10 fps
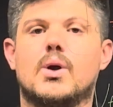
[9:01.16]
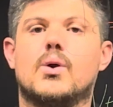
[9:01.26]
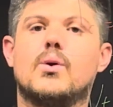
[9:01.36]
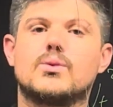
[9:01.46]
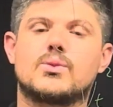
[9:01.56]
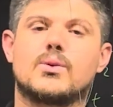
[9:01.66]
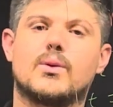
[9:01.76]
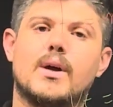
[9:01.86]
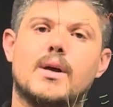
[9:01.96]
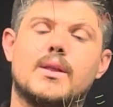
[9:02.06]

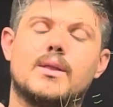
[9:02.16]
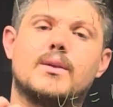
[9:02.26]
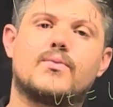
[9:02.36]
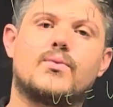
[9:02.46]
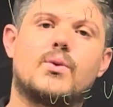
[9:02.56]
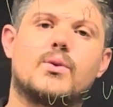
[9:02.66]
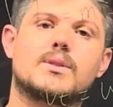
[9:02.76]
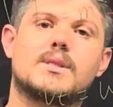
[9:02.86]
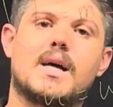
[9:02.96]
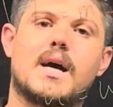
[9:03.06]
also the
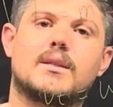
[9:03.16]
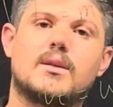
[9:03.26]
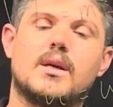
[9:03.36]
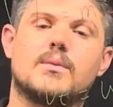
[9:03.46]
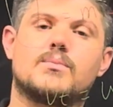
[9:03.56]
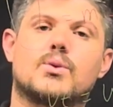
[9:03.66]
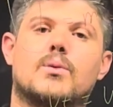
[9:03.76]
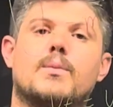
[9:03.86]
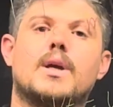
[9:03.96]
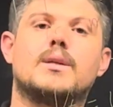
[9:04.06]
force that keeps
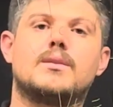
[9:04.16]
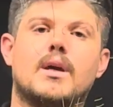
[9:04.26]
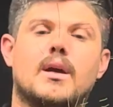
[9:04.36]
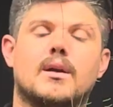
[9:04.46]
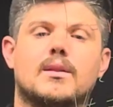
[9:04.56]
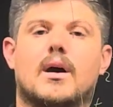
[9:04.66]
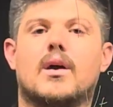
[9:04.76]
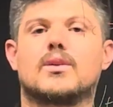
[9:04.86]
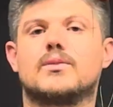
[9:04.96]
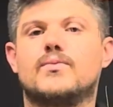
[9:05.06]
or maintain the
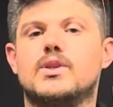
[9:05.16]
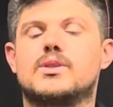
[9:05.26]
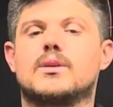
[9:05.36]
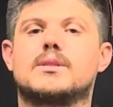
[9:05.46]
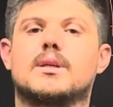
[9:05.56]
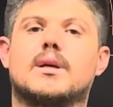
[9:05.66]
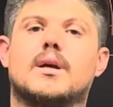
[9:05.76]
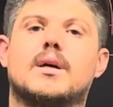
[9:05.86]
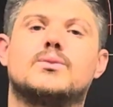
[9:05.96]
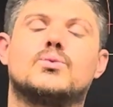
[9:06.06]
artificial
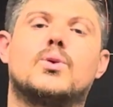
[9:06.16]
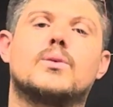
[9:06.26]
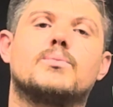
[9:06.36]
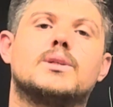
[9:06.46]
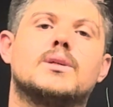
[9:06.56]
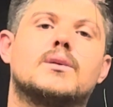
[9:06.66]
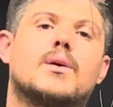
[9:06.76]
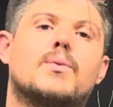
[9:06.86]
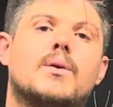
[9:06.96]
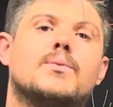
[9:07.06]
satellite to orbiting
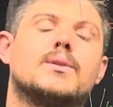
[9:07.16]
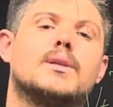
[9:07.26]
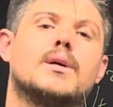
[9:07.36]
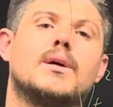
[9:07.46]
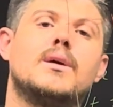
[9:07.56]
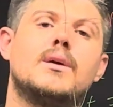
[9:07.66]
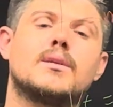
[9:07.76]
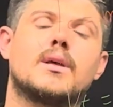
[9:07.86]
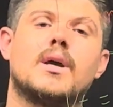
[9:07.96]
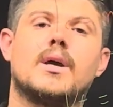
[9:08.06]
around the
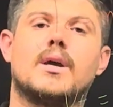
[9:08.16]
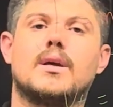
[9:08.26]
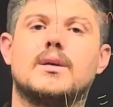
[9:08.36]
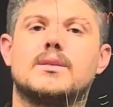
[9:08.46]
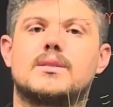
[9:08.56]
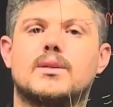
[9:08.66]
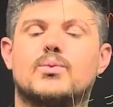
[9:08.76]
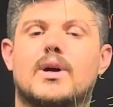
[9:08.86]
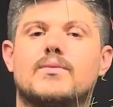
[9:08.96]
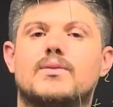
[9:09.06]
Earth is the
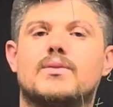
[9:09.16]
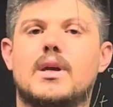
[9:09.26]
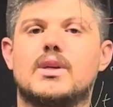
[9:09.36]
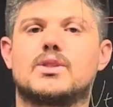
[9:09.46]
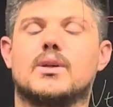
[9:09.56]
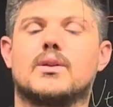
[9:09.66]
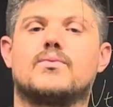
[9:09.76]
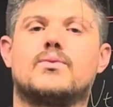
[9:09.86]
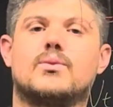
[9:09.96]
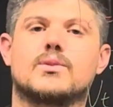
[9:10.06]
gravitational
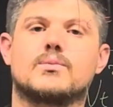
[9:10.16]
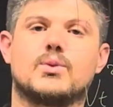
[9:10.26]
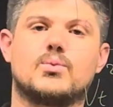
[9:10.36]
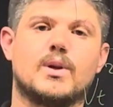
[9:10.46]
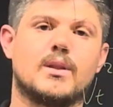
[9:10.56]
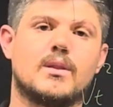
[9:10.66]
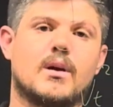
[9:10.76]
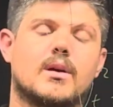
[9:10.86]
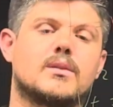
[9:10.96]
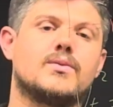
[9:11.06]
force between the
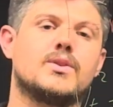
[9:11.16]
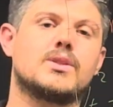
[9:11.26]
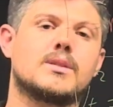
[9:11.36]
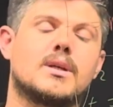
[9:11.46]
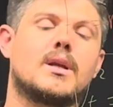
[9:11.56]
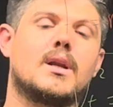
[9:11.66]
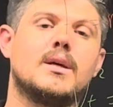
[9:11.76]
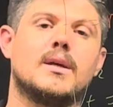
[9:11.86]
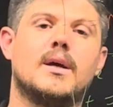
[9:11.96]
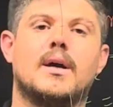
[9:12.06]
artificial
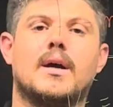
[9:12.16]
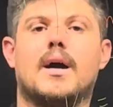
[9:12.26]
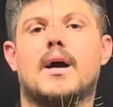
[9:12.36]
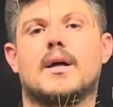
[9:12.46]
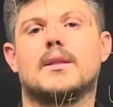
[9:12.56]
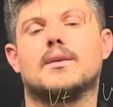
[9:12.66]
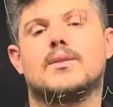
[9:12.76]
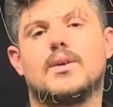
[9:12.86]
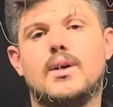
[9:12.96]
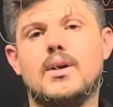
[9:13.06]
satellite and
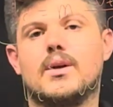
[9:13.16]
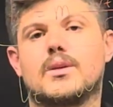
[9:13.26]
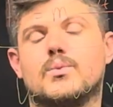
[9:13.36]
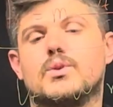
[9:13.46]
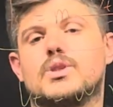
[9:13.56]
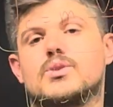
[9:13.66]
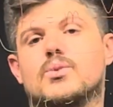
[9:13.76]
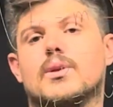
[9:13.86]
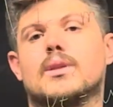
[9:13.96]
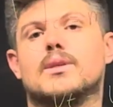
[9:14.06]
the Earth, which is
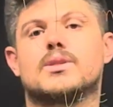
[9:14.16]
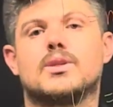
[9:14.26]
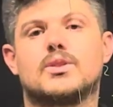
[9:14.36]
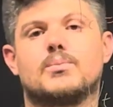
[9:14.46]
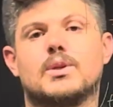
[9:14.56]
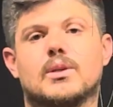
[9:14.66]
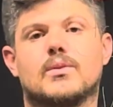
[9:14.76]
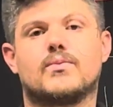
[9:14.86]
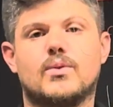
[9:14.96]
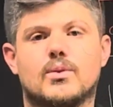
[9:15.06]
called the
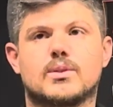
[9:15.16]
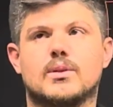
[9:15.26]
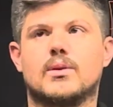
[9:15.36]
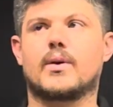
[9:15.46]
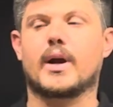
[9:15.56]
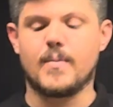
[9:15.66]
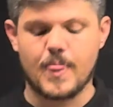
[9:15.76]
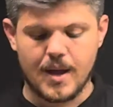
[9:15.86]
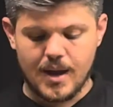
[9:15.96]
centripetal force. Okay,